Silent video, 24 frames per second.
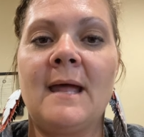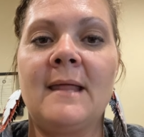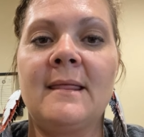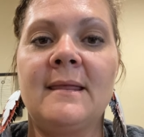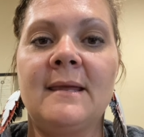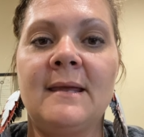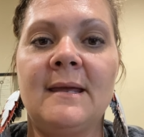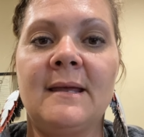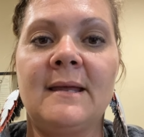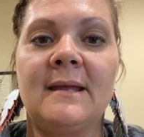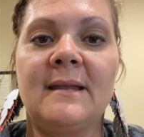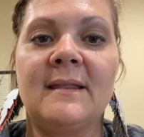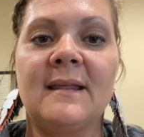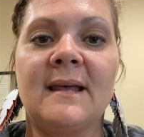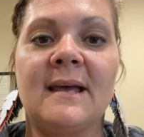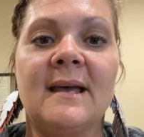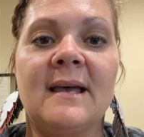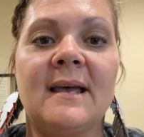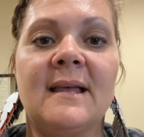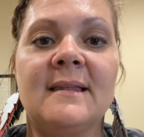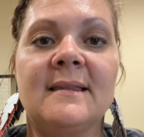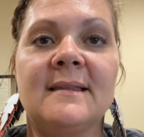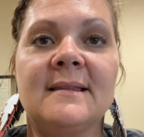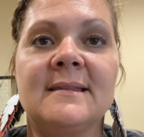think
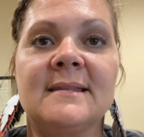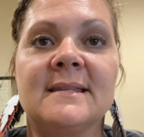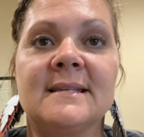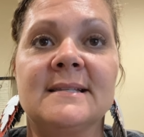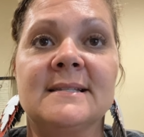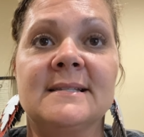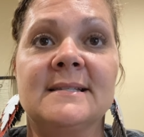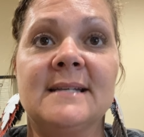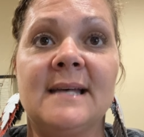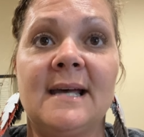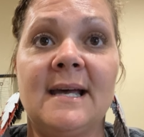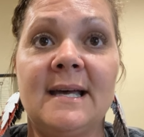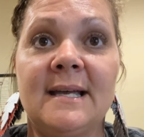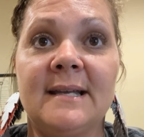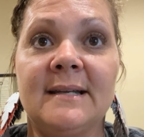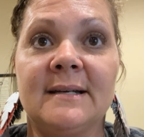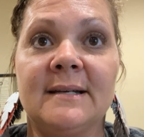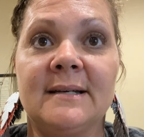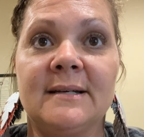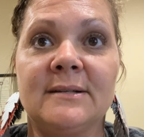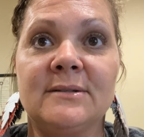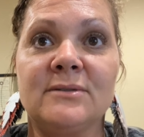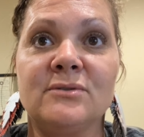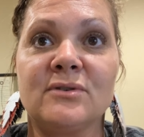that the
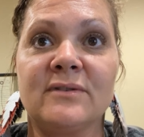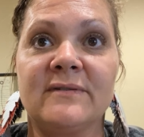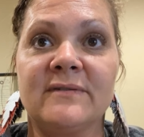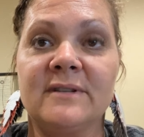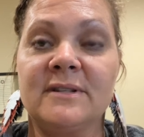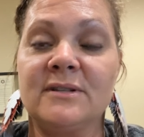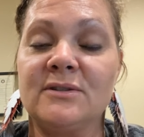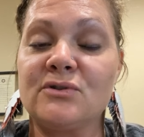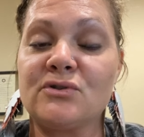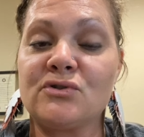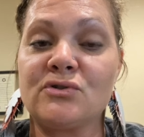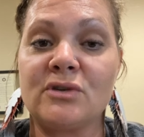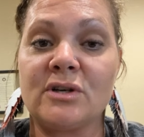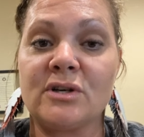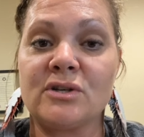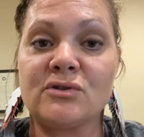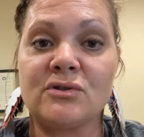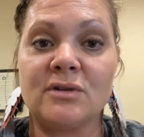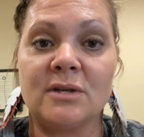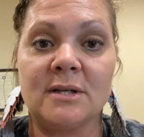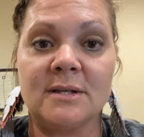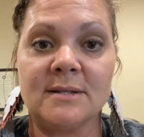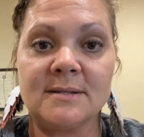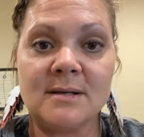data-driven
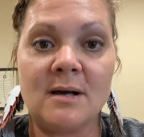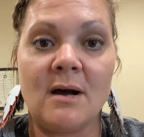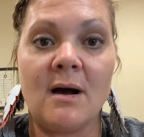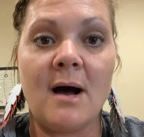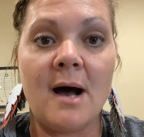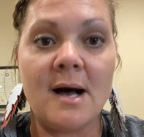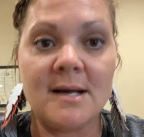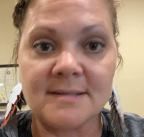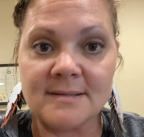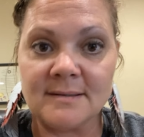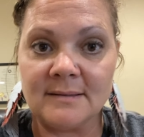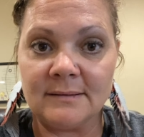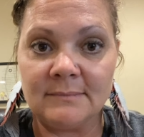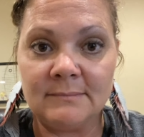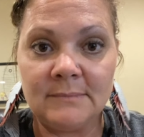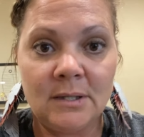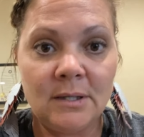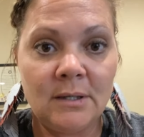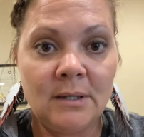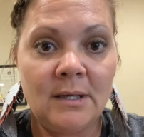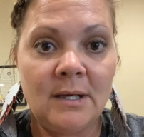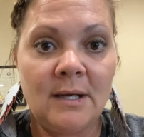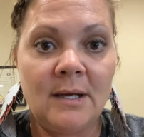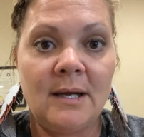instruction is awesome.
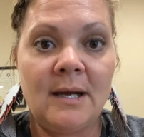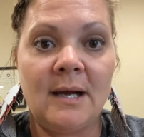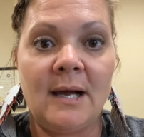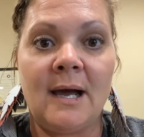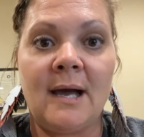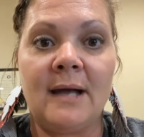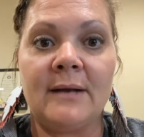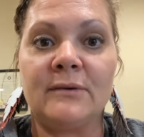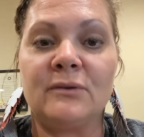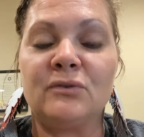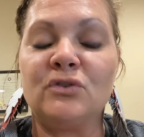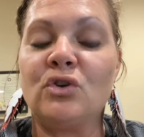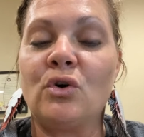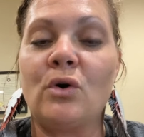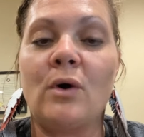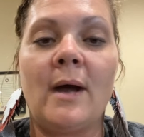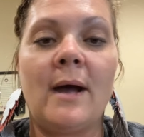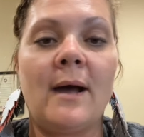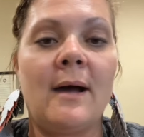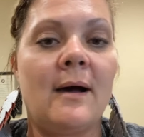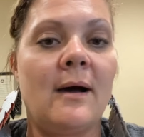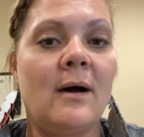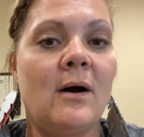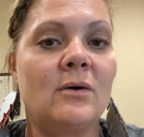I don't know
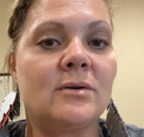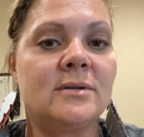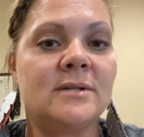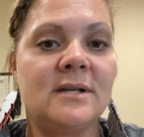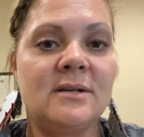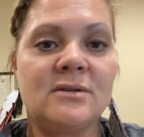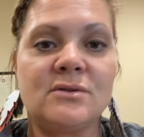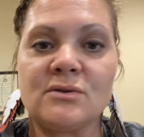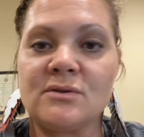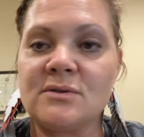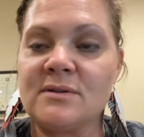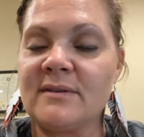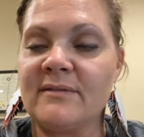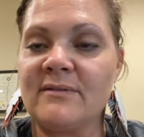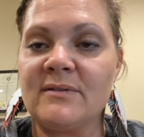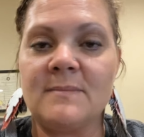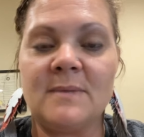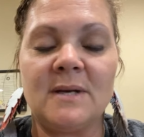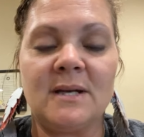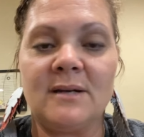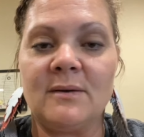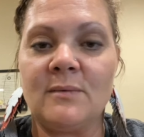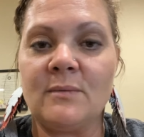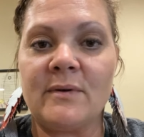how teachers ever
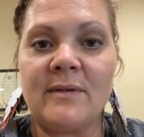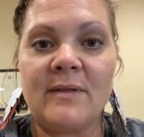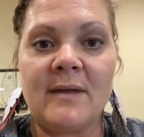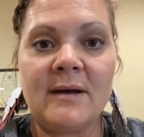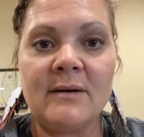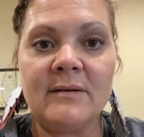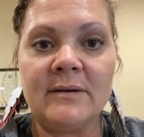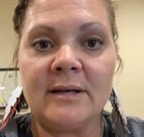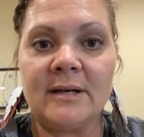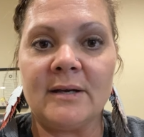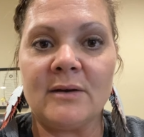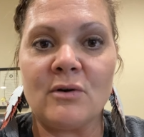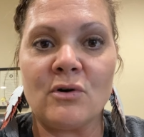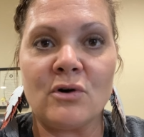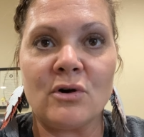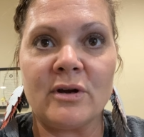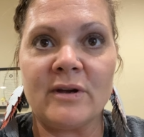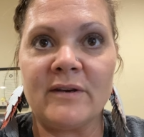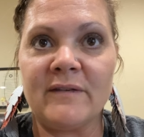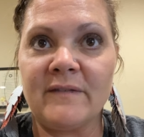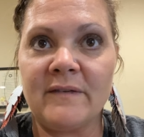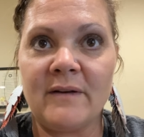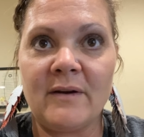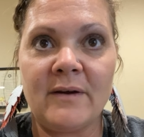made it without it, or
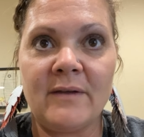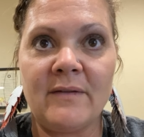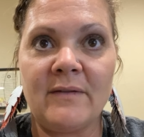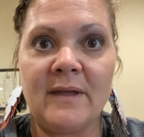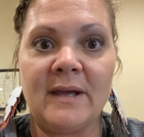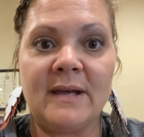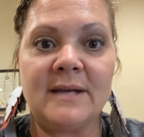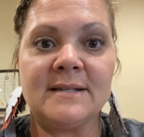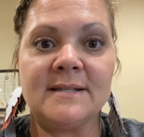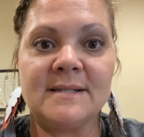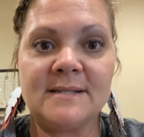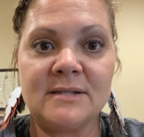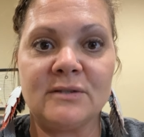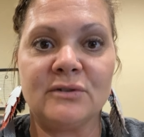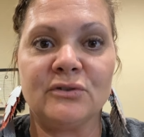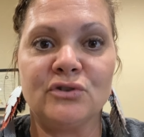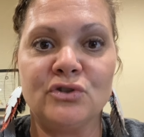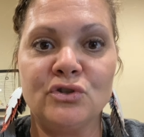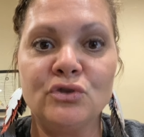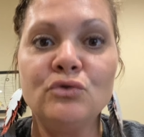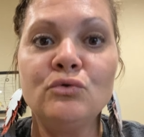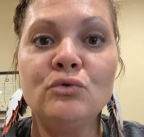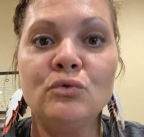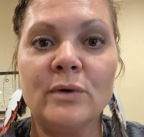if they still
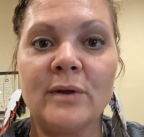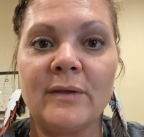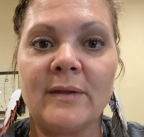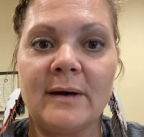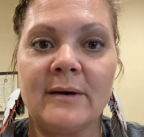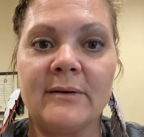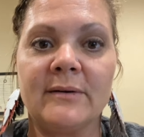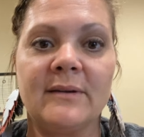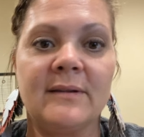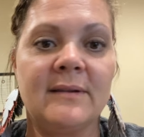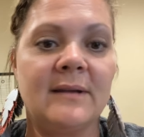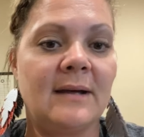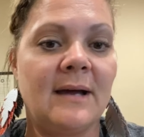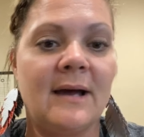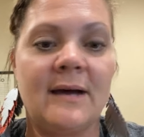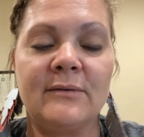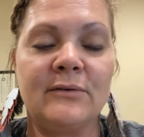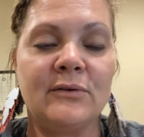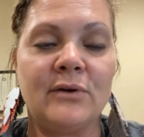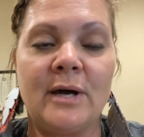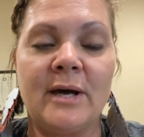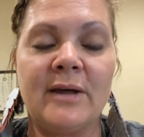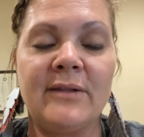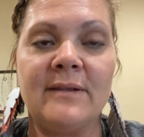do without it. I don't
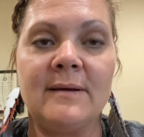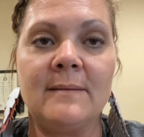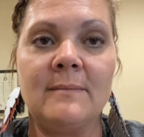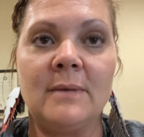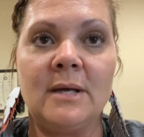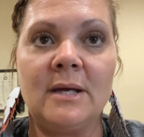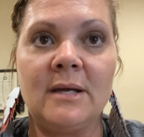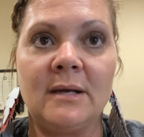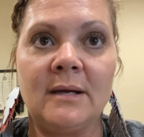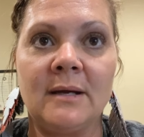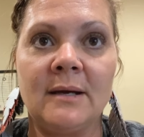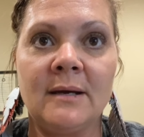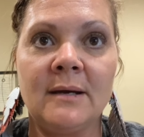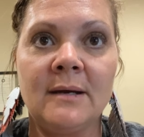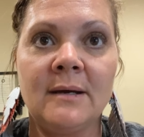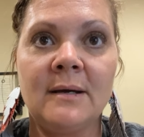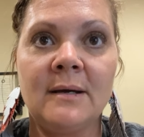know how they make it,